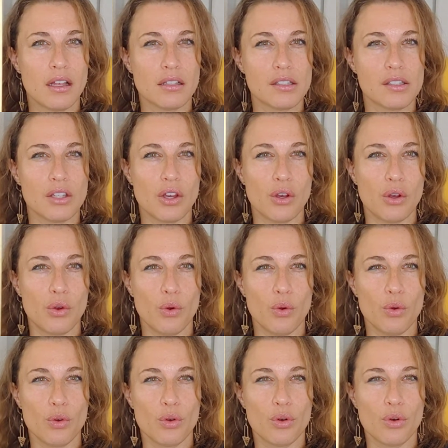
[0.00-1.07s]

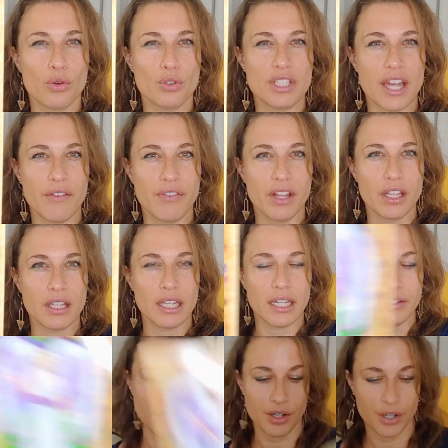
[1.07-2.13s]
So
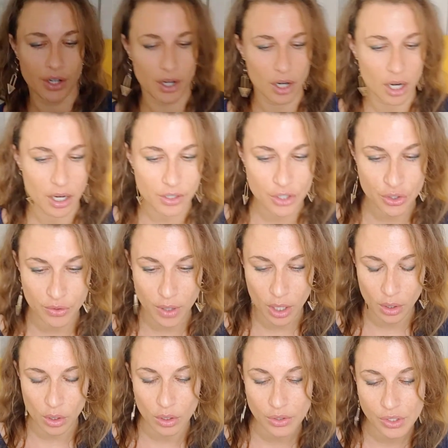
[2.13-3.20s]
definitely there are
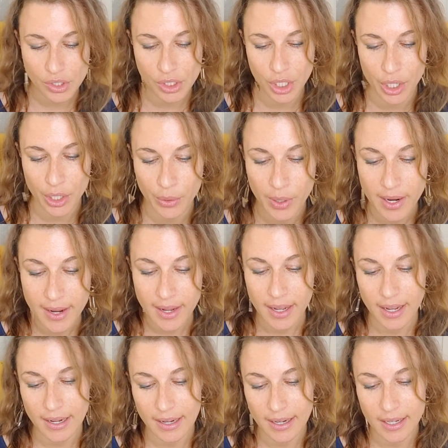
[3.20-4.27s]
struggles, you know.
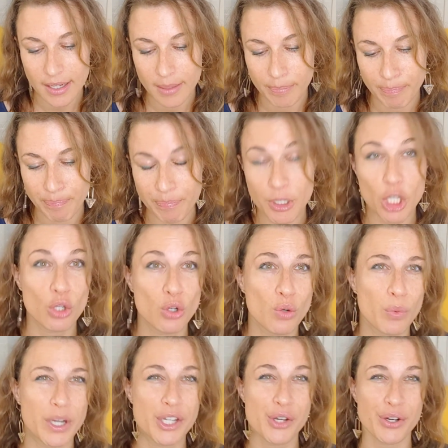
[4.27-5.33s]

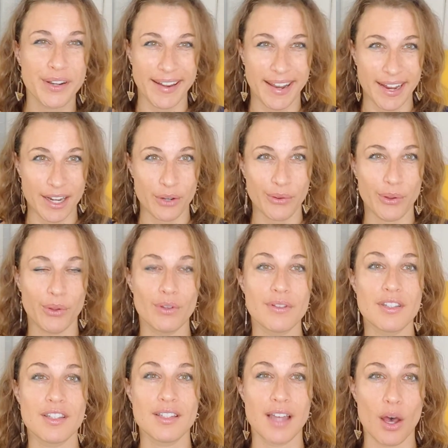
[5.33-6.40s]
Look where your
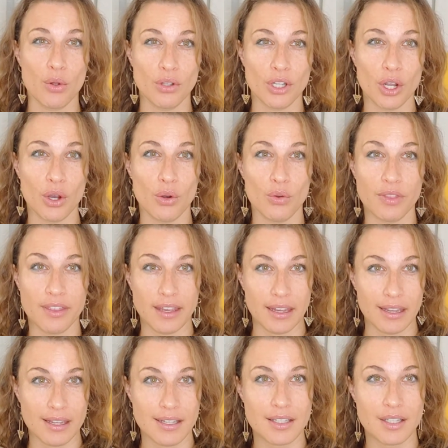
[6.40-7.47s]
natal south node
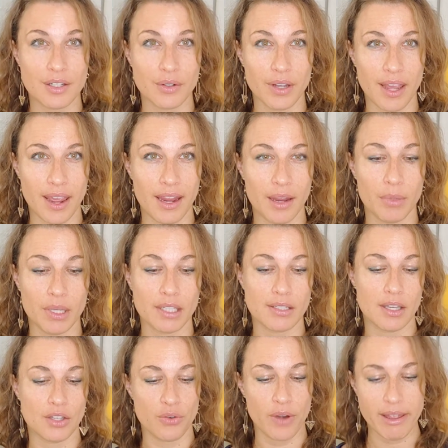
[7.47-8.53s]
is, okay? Because
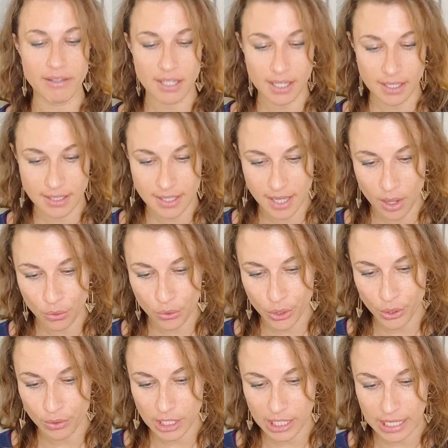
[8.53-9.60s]
the transiting south
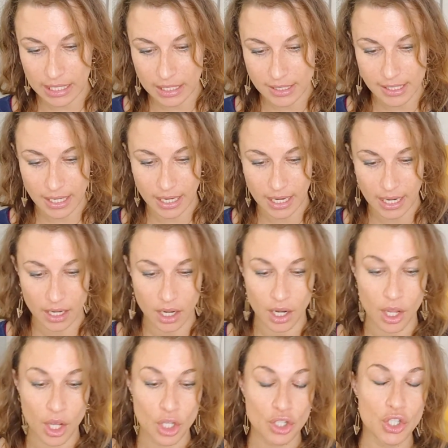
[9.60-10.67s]
node is
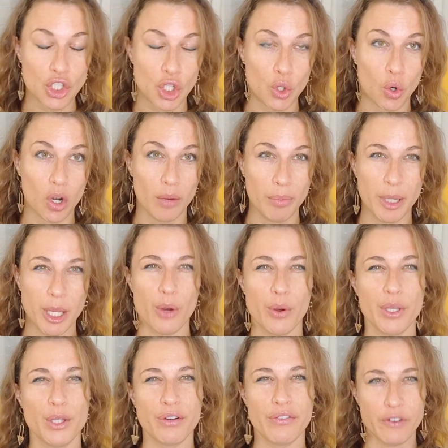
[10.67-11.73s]
in Scorpio
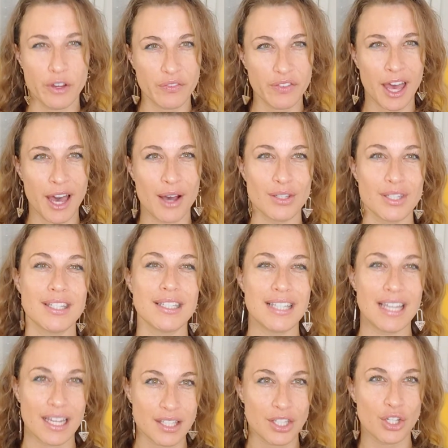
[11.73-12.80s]
in your fifth house.
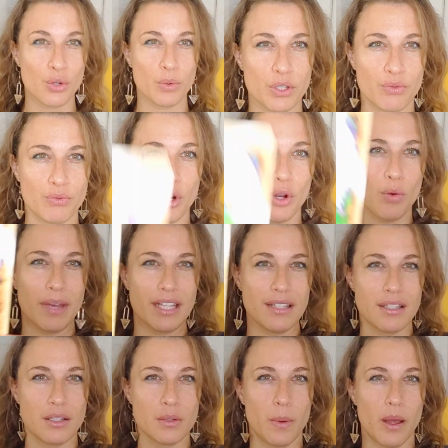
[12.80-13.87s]
This has with
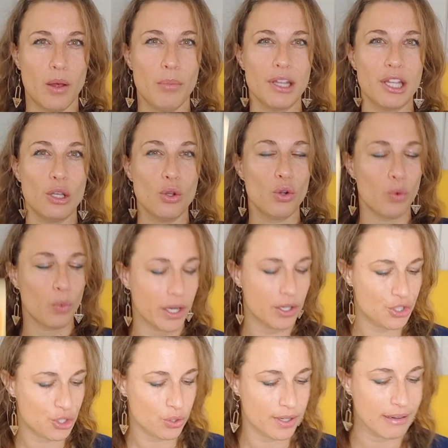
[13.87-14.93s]
romance as well, but look
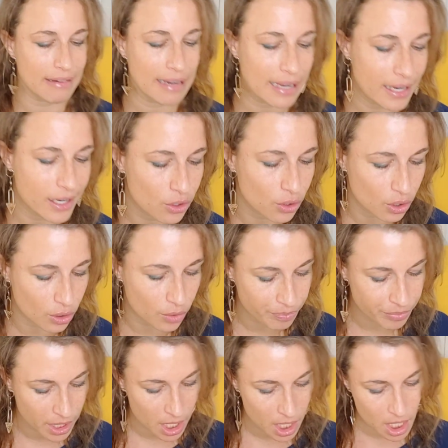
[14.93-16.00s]
where's your
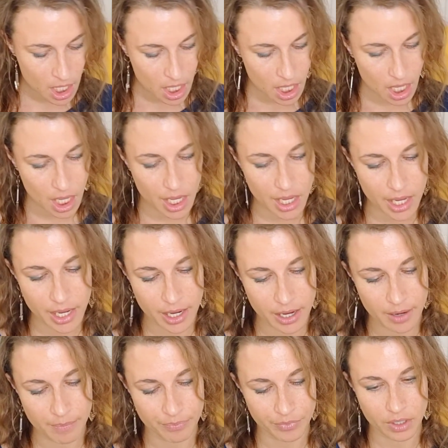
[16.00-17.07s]
natal.
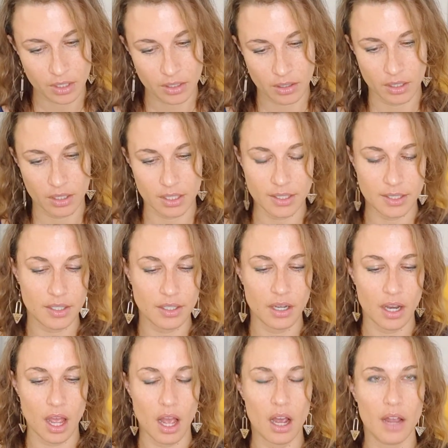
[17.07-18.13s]
Because
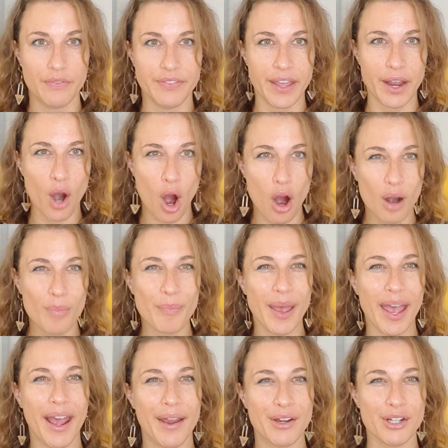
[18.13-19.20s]
there are
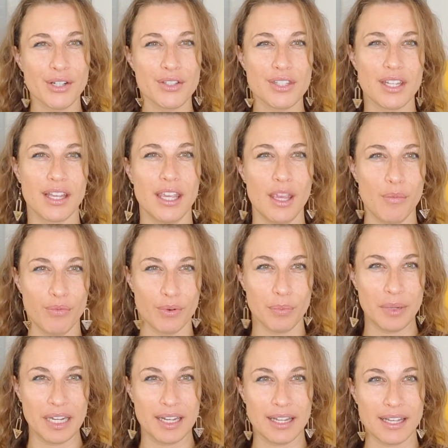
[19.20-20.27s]
patterns that keep
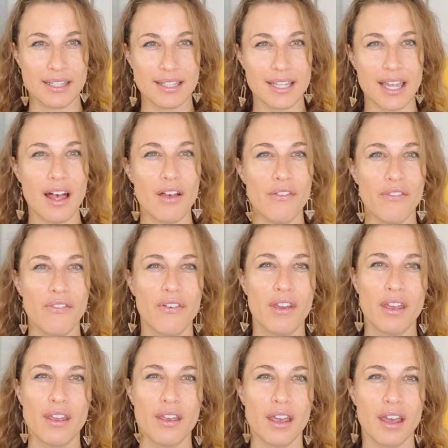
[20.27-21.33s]
repeating
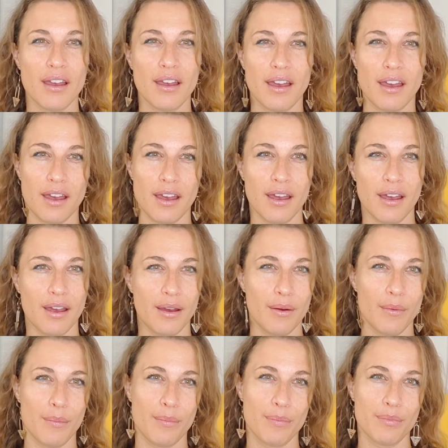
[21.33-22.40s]
itself.
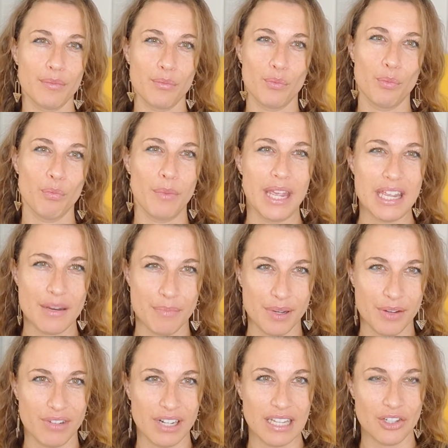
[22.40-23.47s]
May it
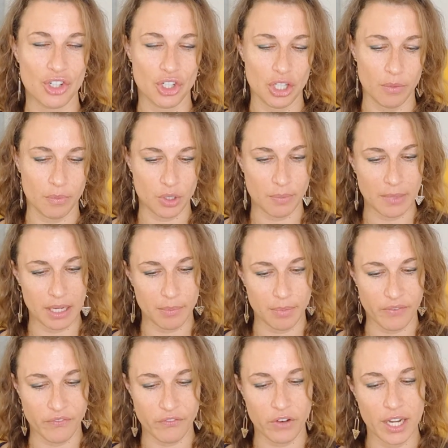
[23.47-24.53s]
be relationships, may it
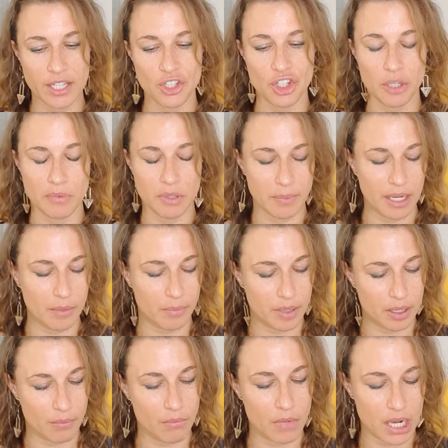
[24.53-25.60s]
be friendships, may it
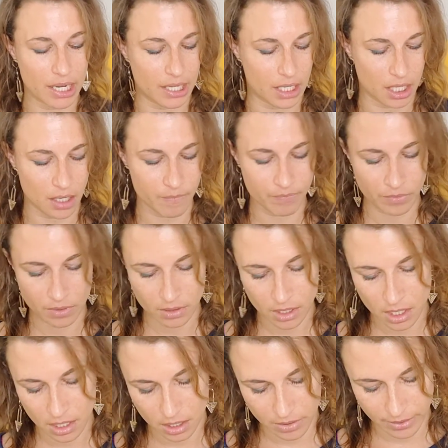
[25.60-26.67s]
be money,
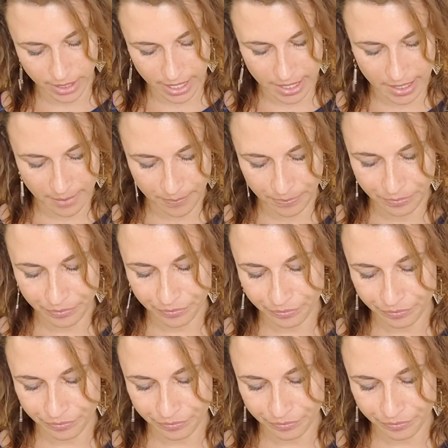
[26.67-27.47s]
okay?